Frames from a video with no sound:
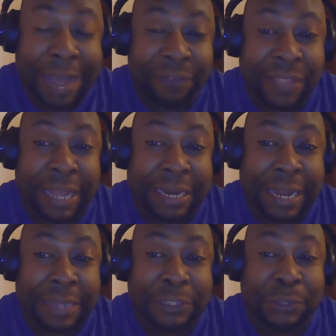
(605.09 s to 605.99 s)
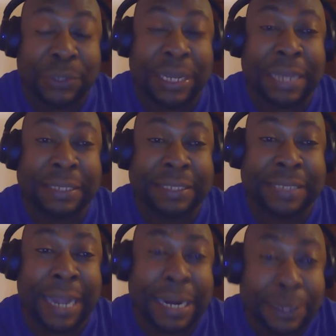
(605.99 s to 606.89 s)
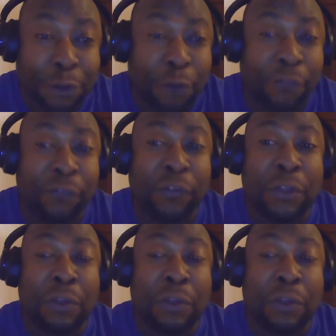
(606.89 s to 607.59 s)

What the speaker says: After that, you get signed off